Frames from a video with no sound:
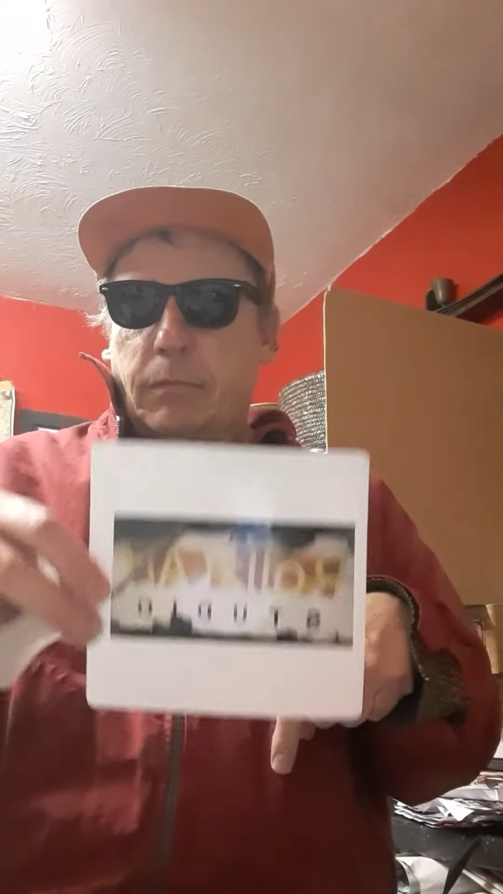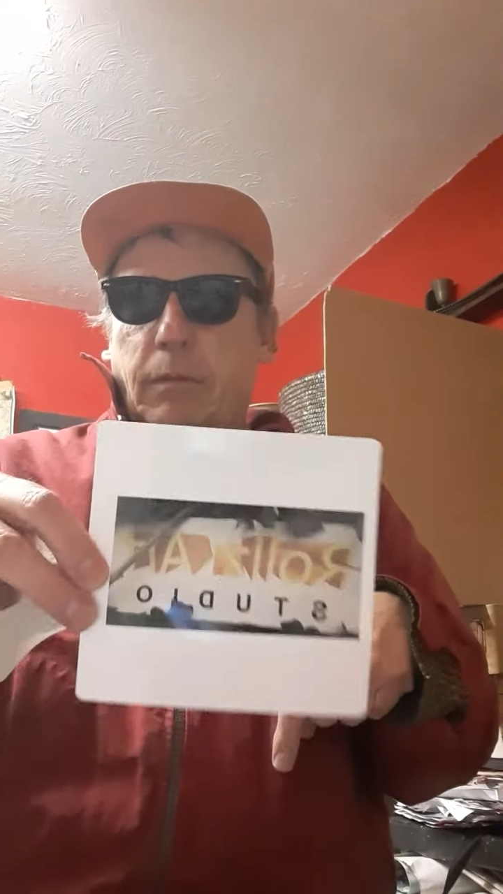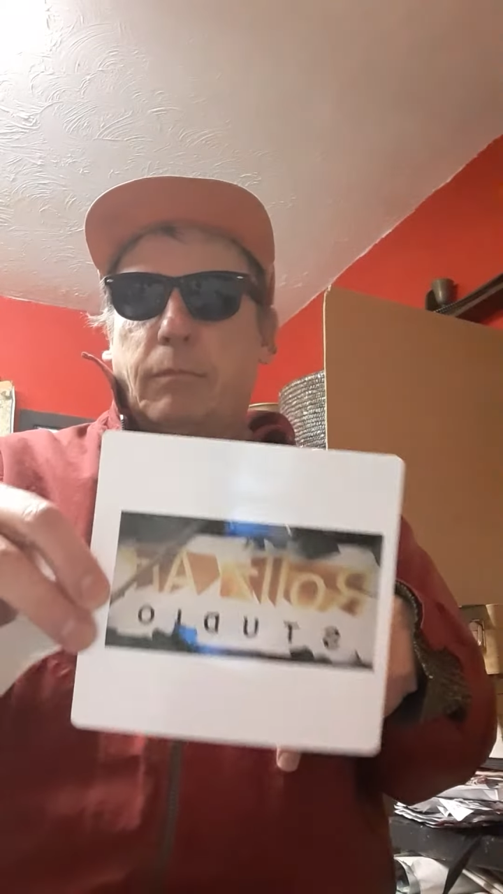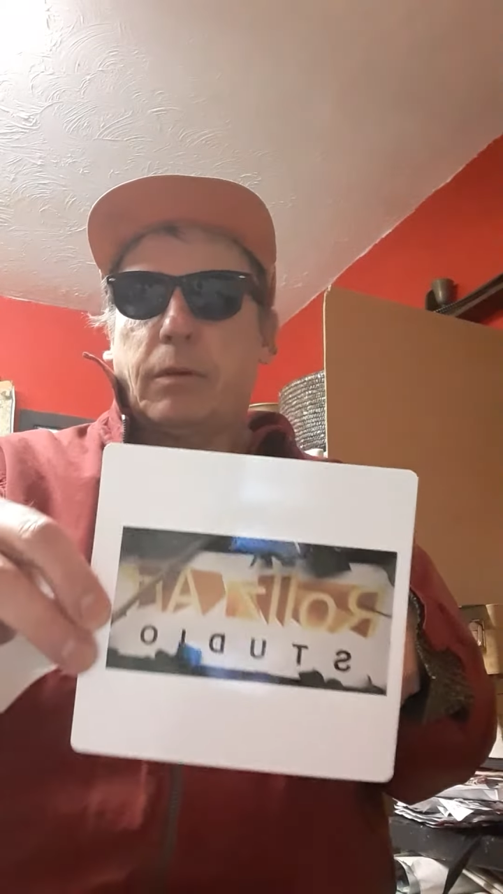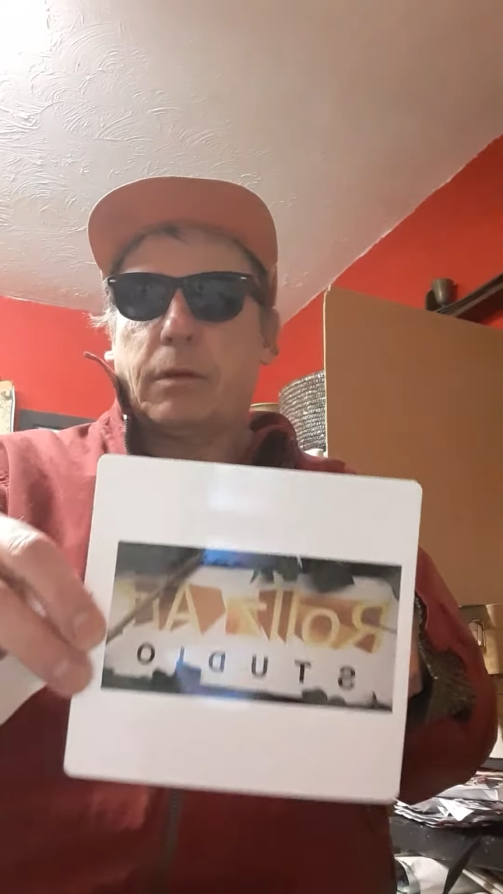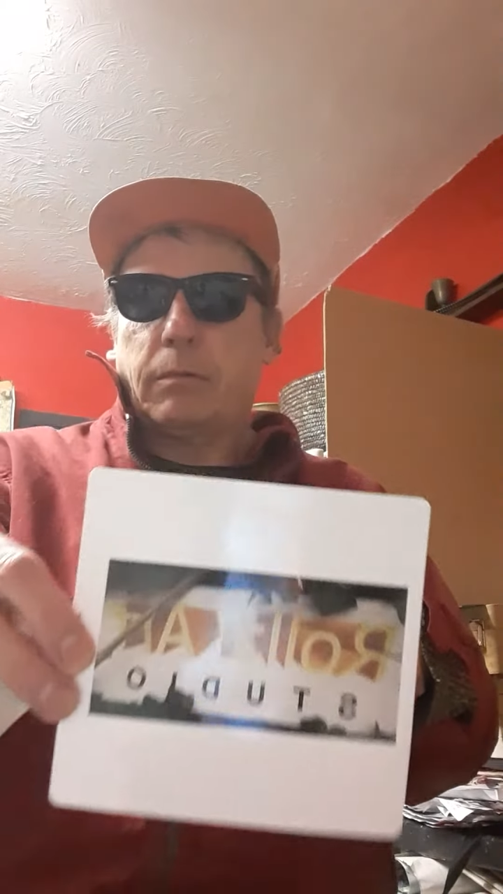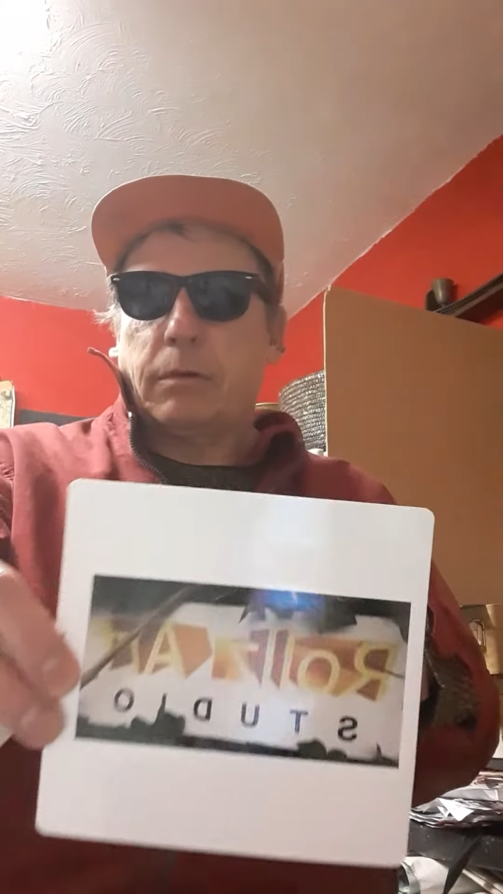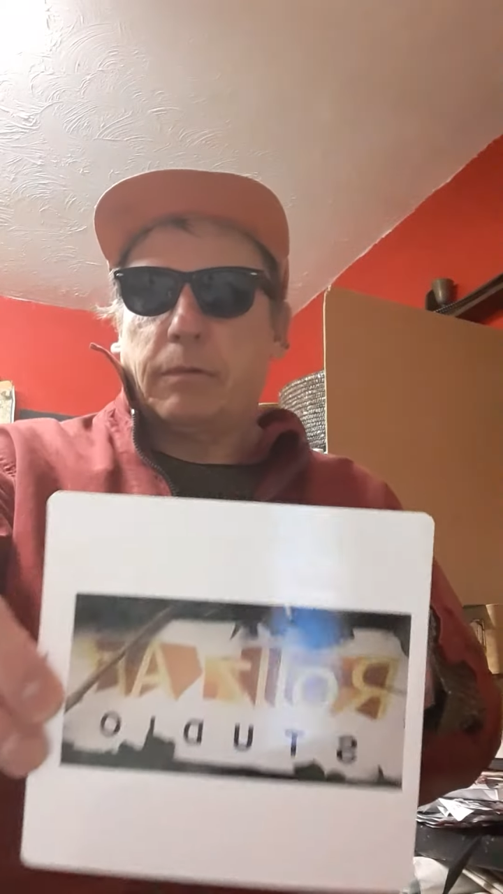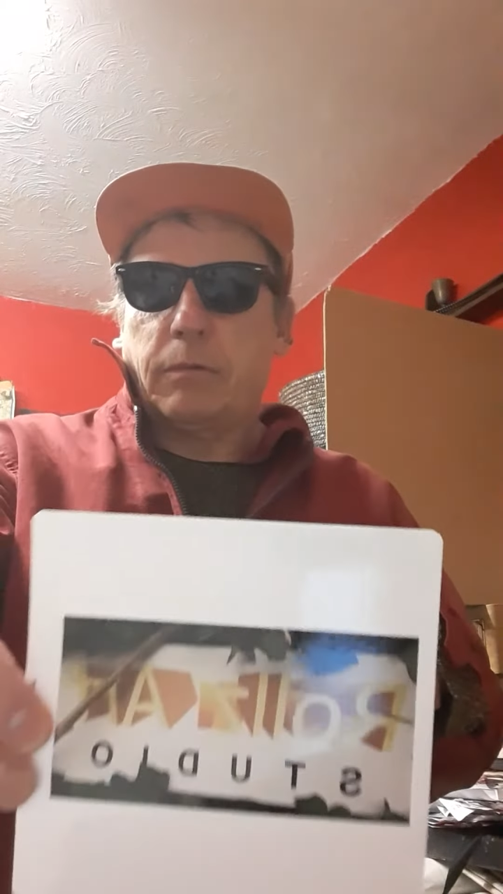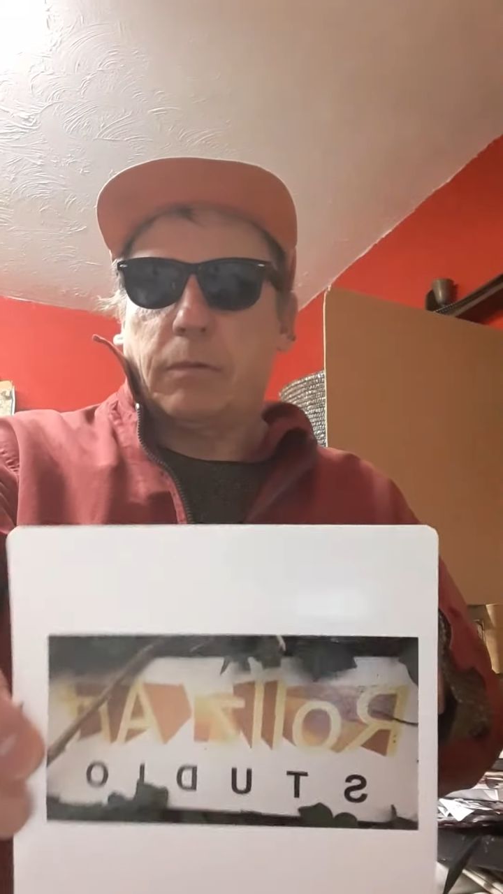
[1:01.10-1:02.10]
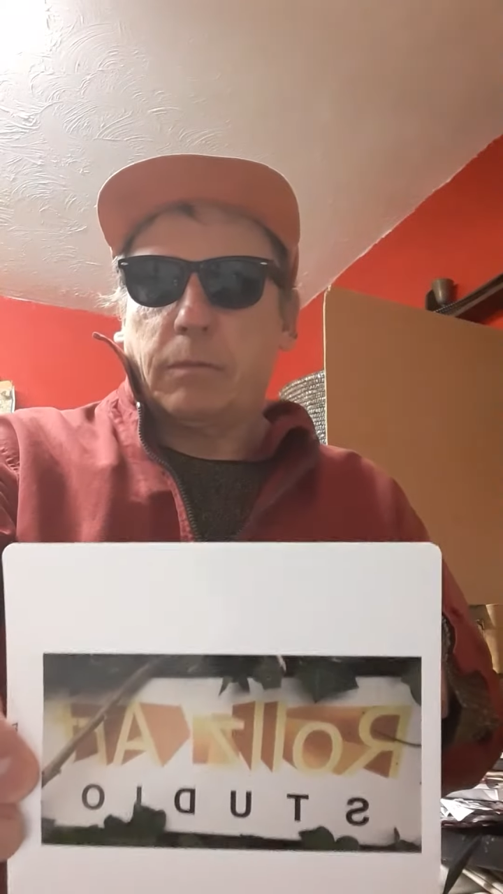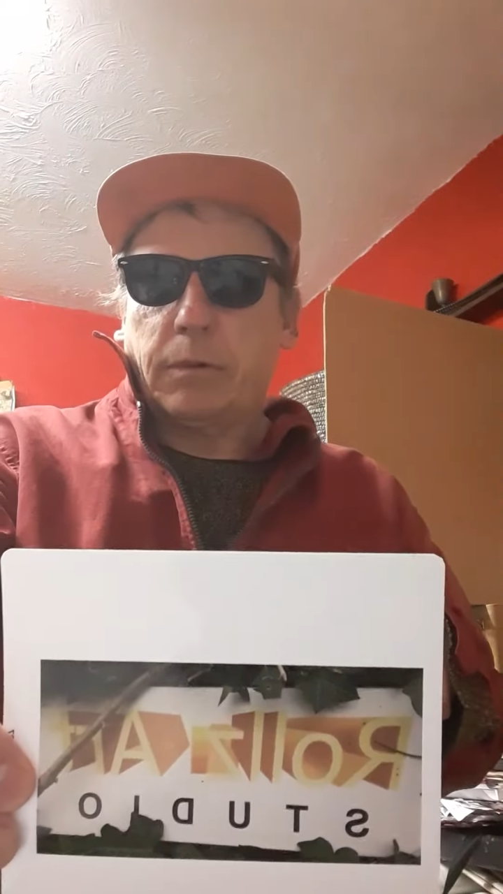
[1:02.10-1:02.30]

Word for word: and buy one if you want